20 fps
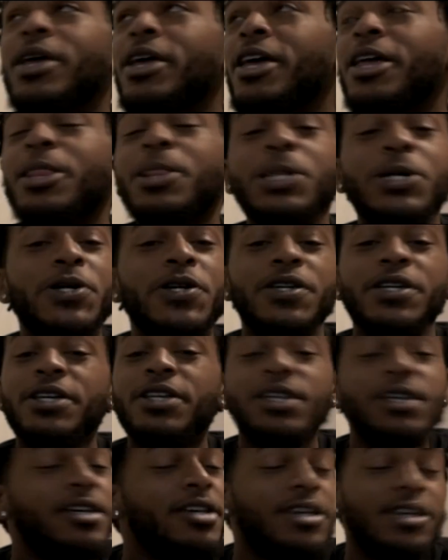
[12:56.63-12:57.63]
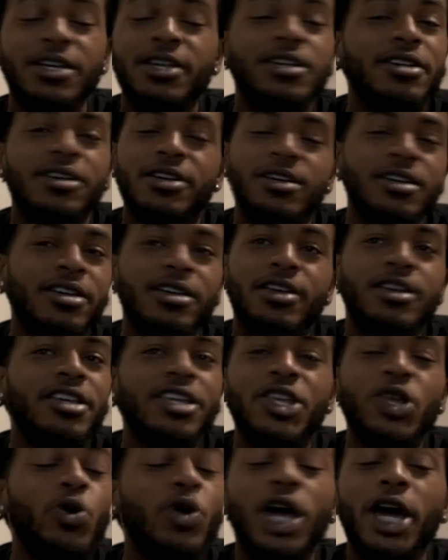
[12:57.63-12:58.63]
look, you
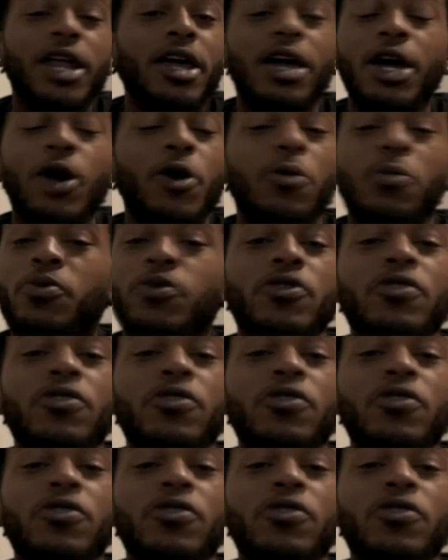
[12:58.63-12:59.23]
gotta go, bruh.